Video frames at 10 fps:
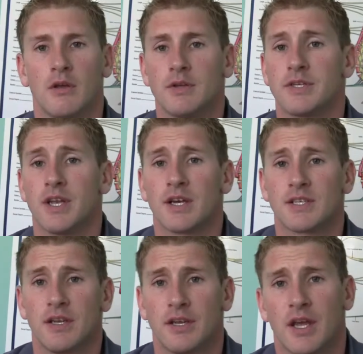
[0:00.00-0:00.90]
This is an
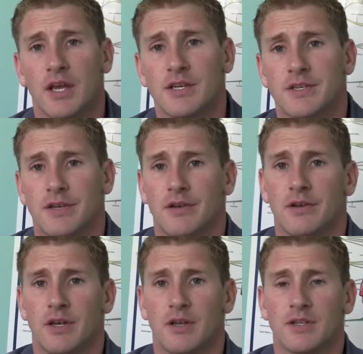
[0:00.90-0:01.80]
excellent case
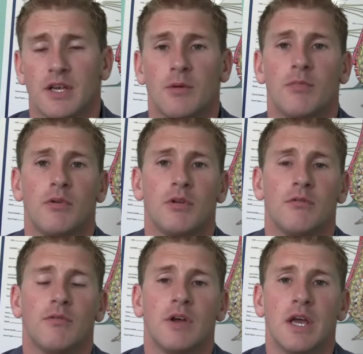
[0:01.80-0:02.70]
and an example
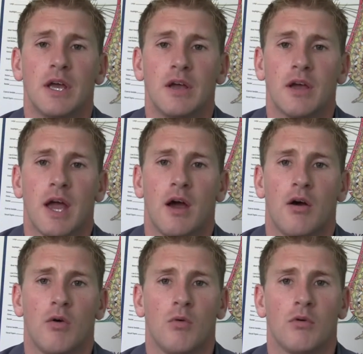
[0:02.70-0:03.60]
of
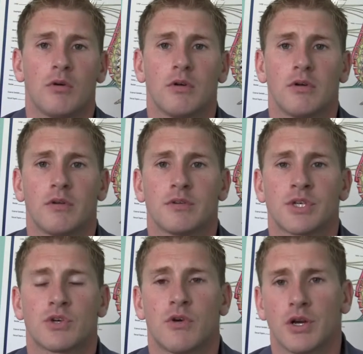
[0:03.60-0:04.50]
how
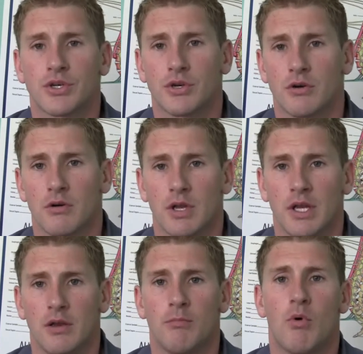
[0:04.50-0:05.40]

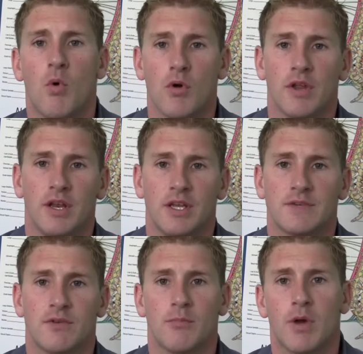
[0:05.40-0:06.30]
structurally important it
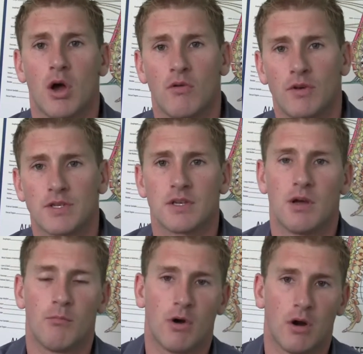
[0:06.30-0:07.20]
is for the pelvis,
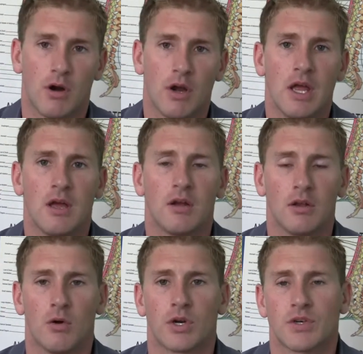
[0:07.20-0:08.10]
lumbar,
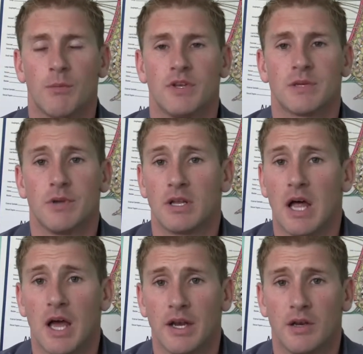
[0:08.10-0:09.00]
lower extremities to be
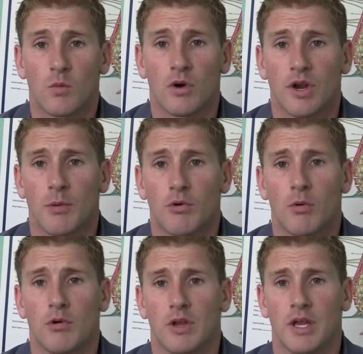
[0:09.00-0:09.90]
aligned and working
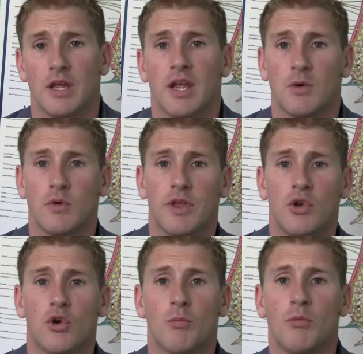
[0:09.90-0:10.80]
appropriately and
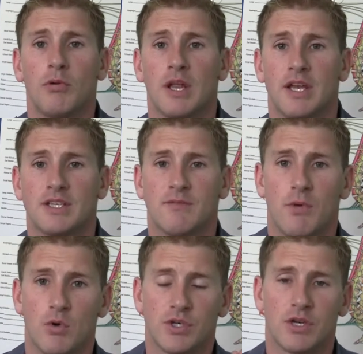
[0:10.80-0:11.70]
within normal planes of
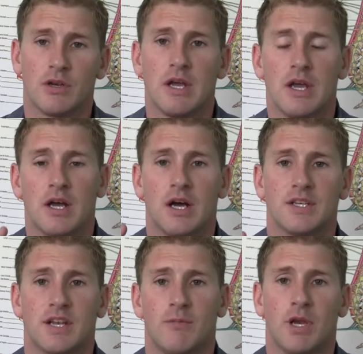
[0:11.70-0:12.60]
motion,
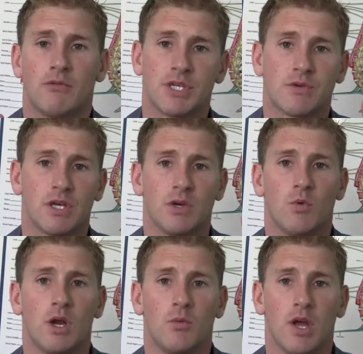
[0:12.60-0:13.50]
instead of being restricted
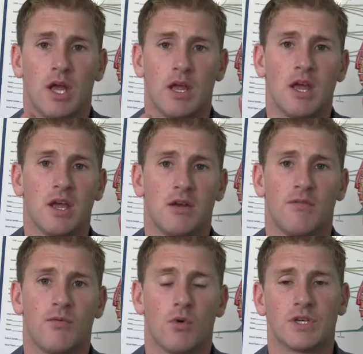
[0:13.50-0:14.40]
one way and
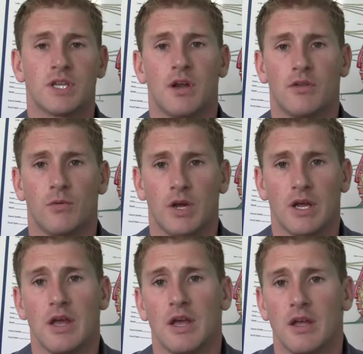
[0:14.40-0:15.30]
forced the other
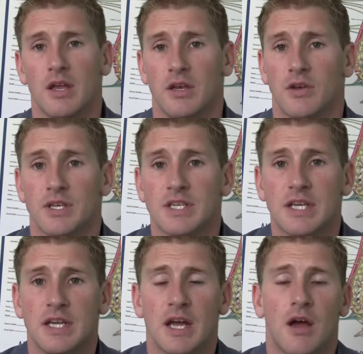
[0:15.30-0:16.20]
way. And you can
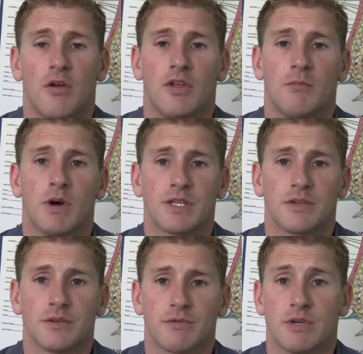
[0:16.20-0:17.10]
see how the
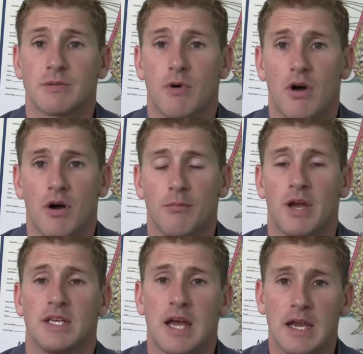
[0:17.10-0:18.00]
muscles respond
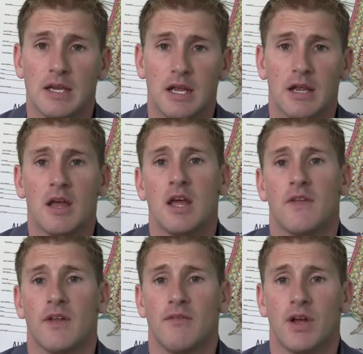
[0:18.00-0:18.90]
by tightening
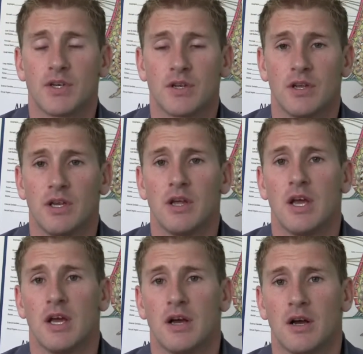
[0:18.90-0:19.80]
and then eventually
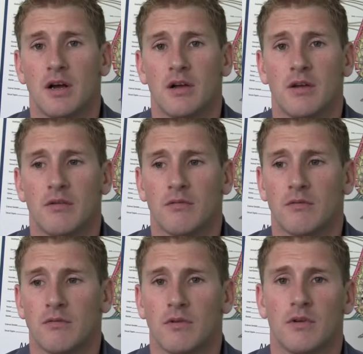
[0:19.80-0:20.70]

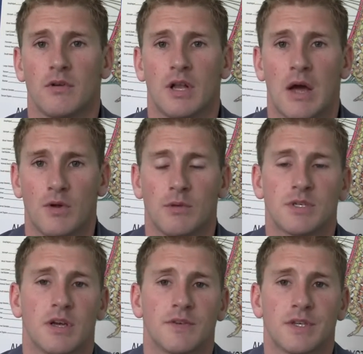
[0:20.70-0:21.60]
allowing
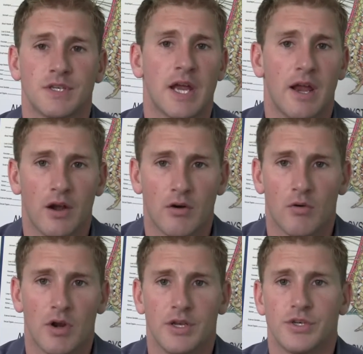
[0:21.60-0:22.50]
themselves to tear
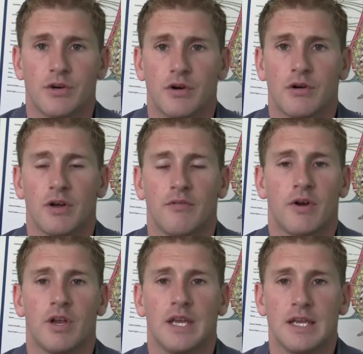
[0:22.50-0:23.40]
or injure
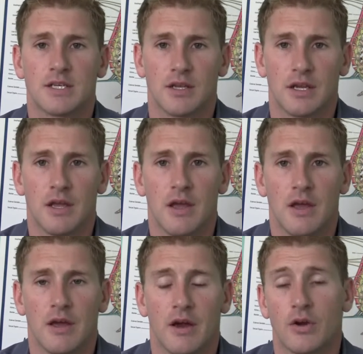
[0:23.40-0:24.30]
very easily.
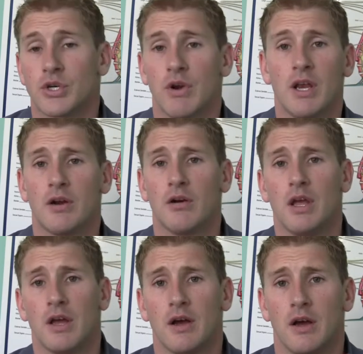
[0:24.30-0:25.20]
Her trainer
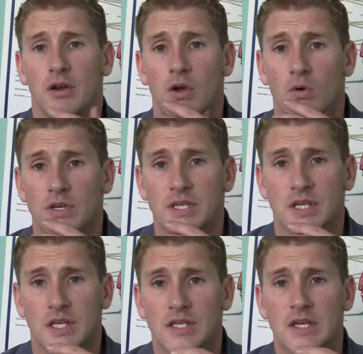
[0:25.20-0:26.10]
noticed
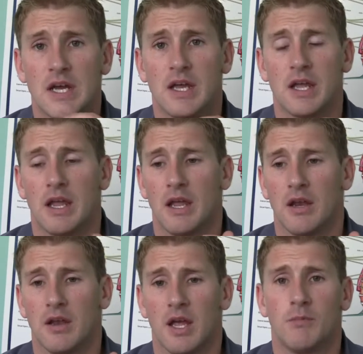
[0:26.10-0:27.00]
this
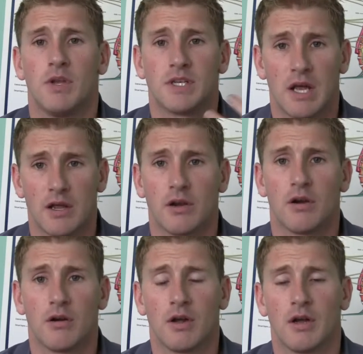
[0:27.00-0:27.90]
and had been telling
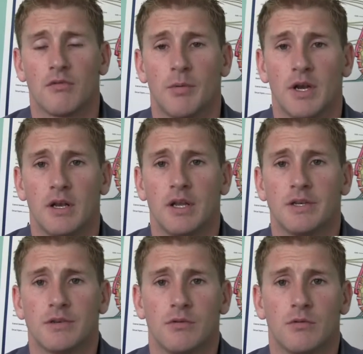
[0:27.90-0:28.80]
her
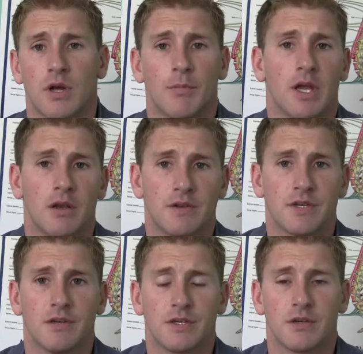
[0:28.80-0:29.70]
repeatedly to come in
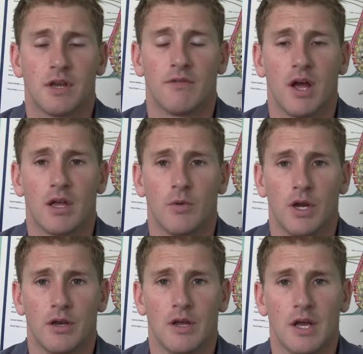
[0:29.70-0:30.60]
to get
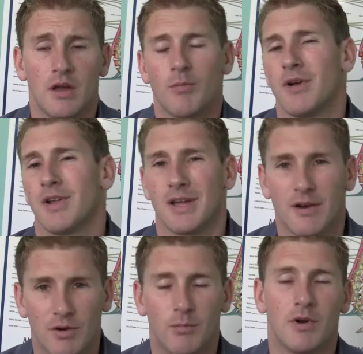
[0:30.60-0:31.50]
evaluated, but
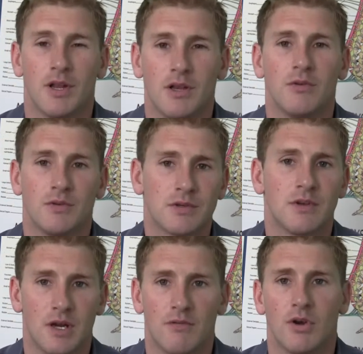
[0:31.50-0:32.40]
like everybody who's,
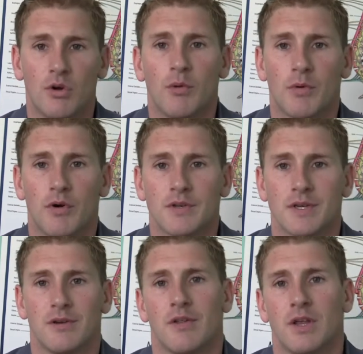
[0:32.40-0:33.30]
every normal
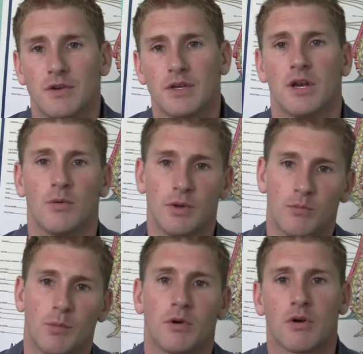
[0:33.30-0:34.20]
person,
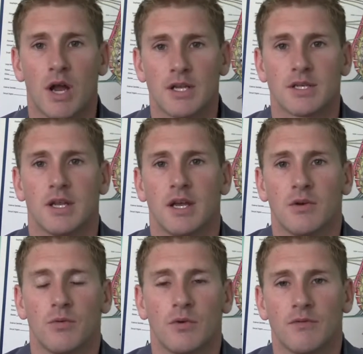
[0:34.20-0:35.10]
we
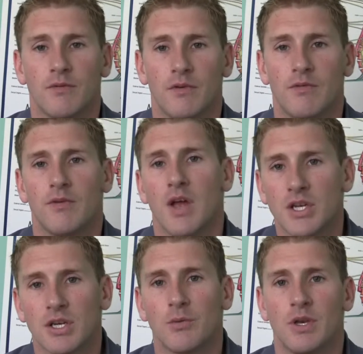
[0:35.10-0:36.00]
procrastinate.
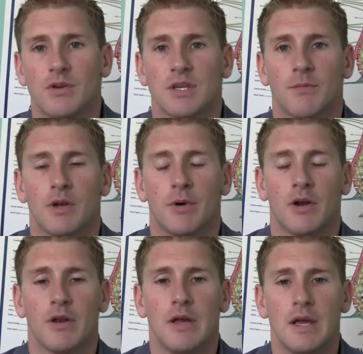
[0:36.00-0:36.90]
Eventually we do something
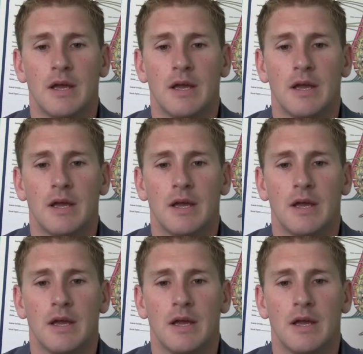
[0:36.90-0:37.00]
about it.